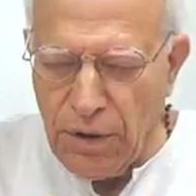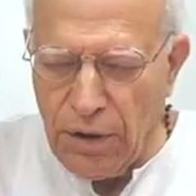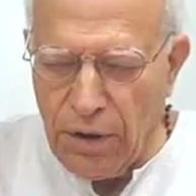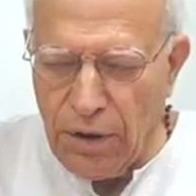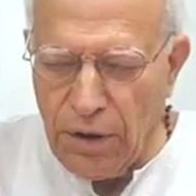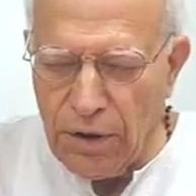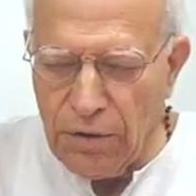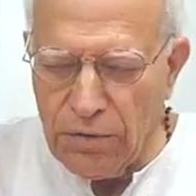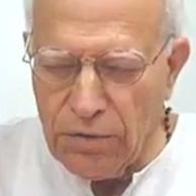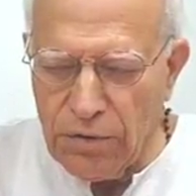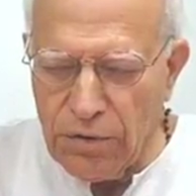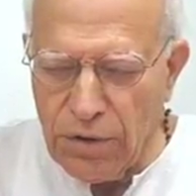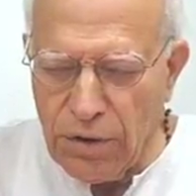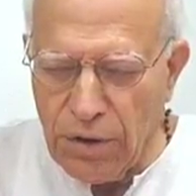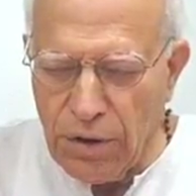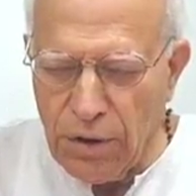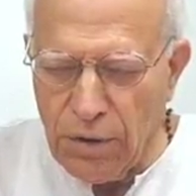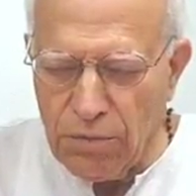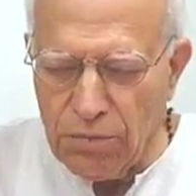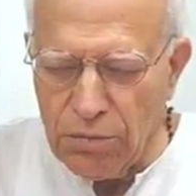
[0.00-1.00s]
And
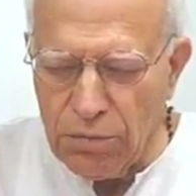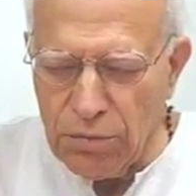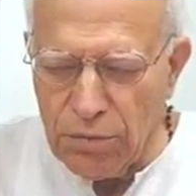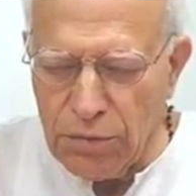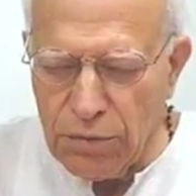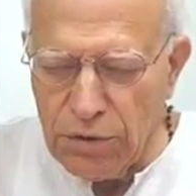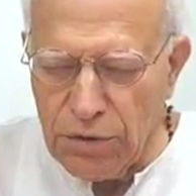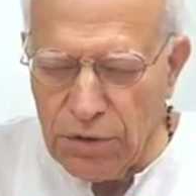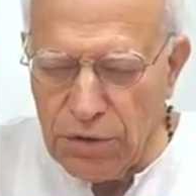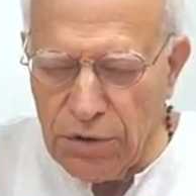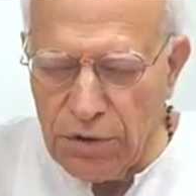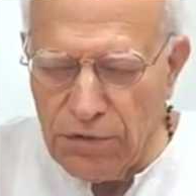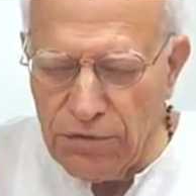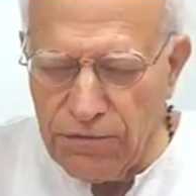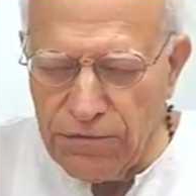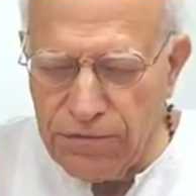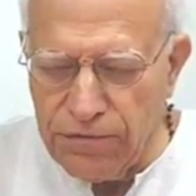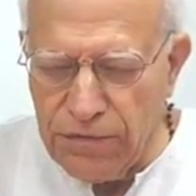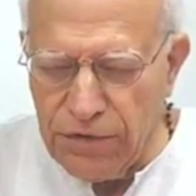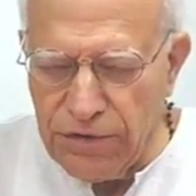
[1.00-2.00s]

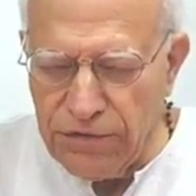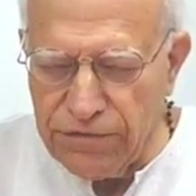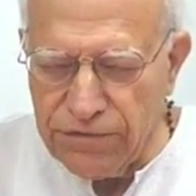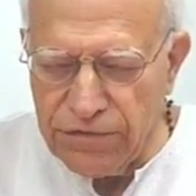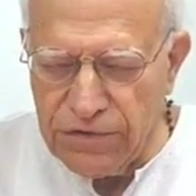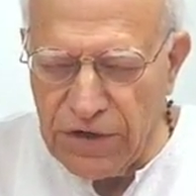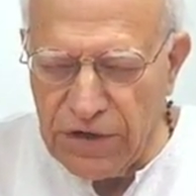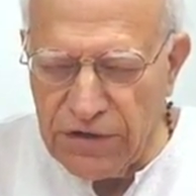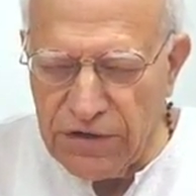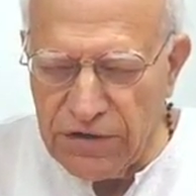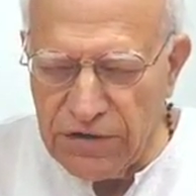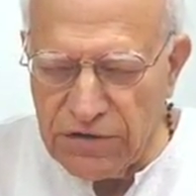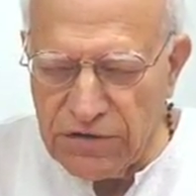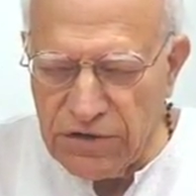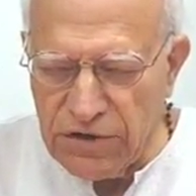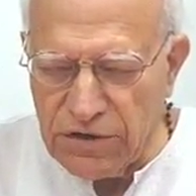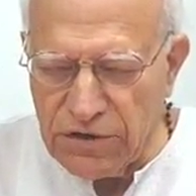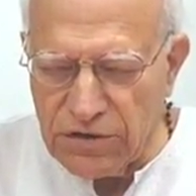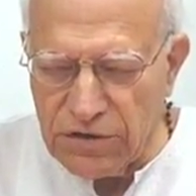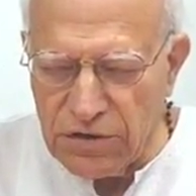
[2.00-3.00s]
if that
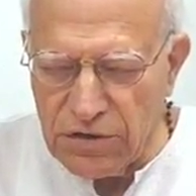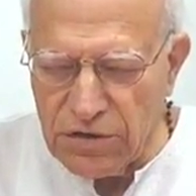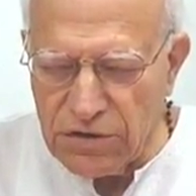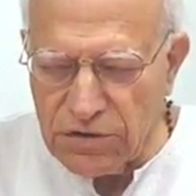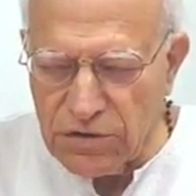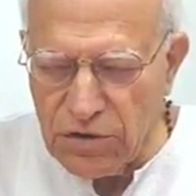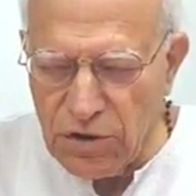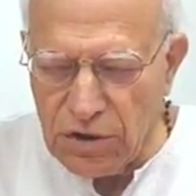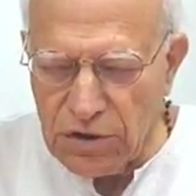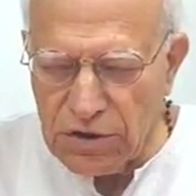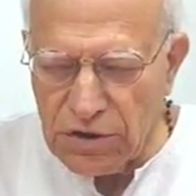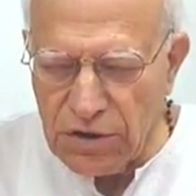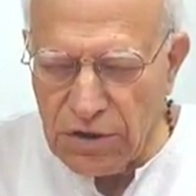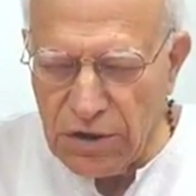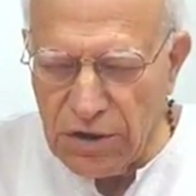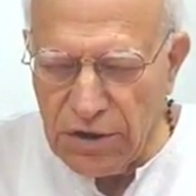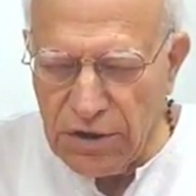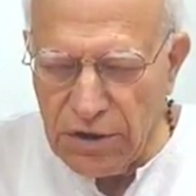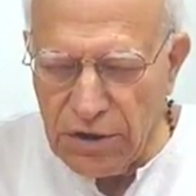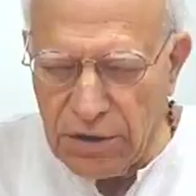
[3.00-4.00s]
distinction is not
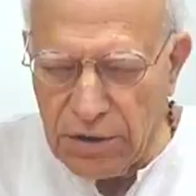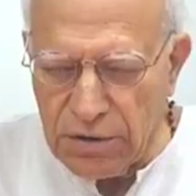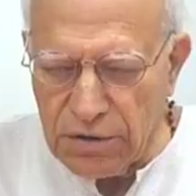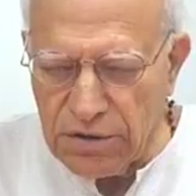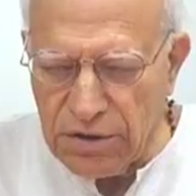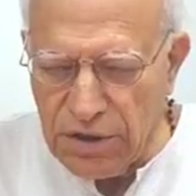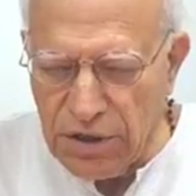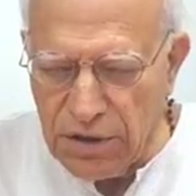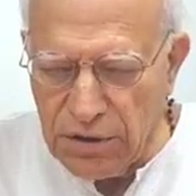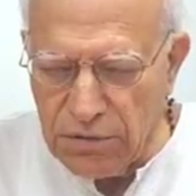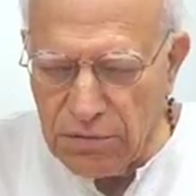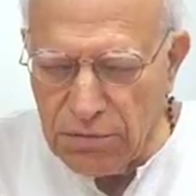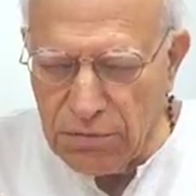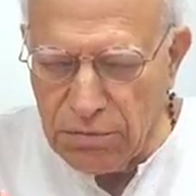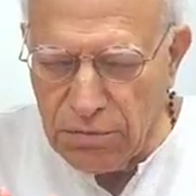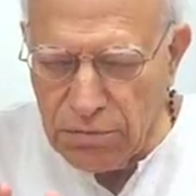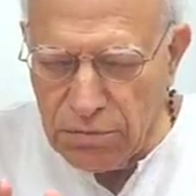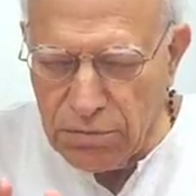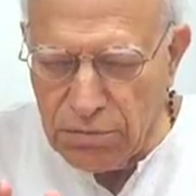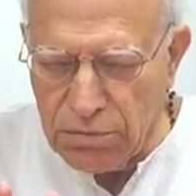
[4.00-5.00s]
clear,
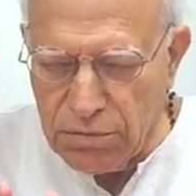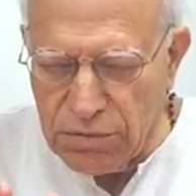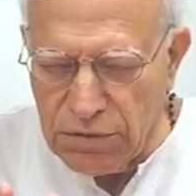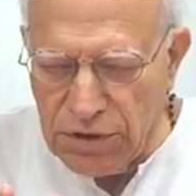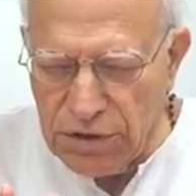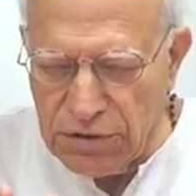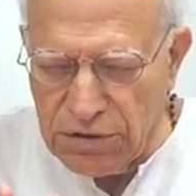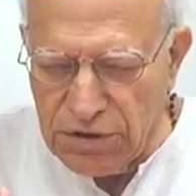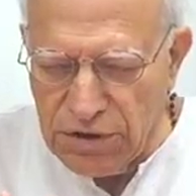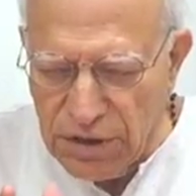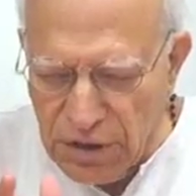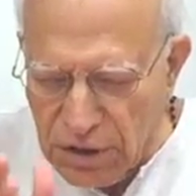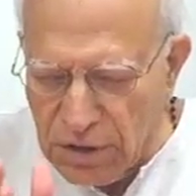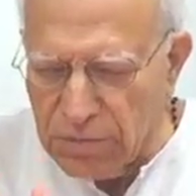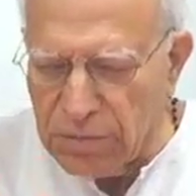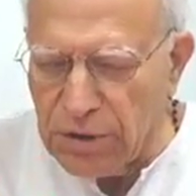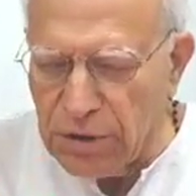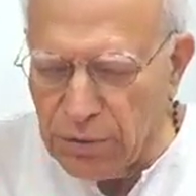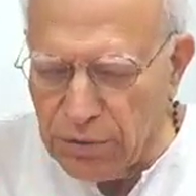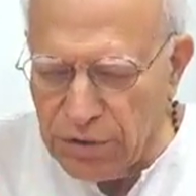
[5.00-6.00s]
then think
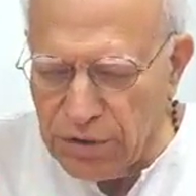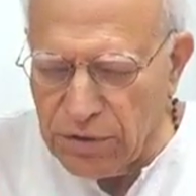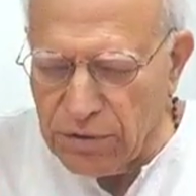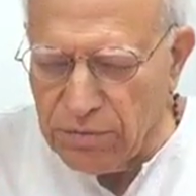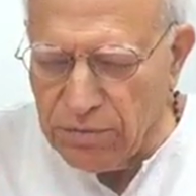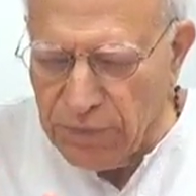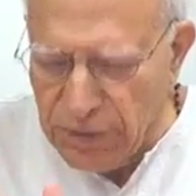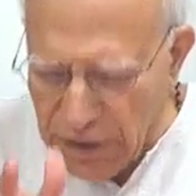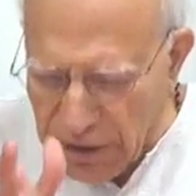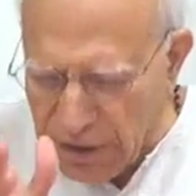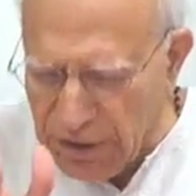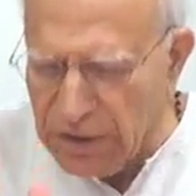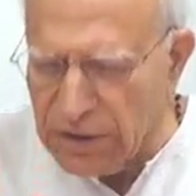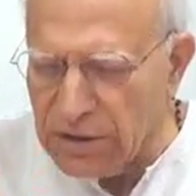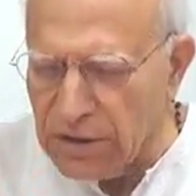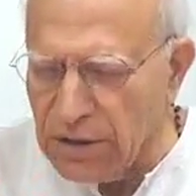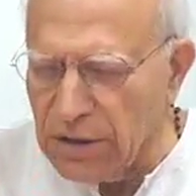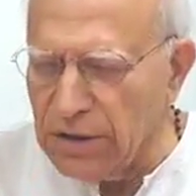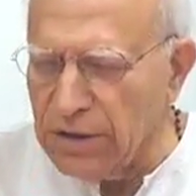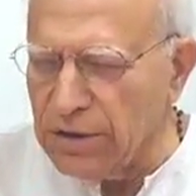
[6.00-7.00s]
about it. Make
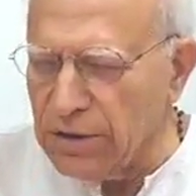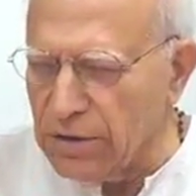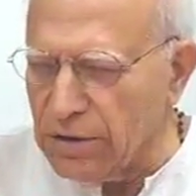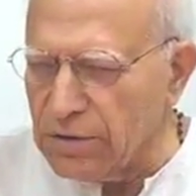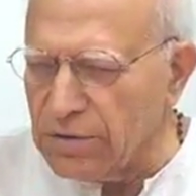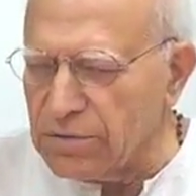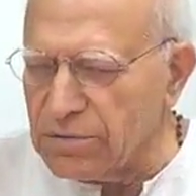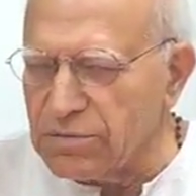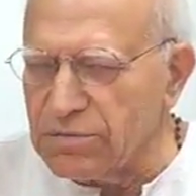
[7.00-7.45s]
it clear.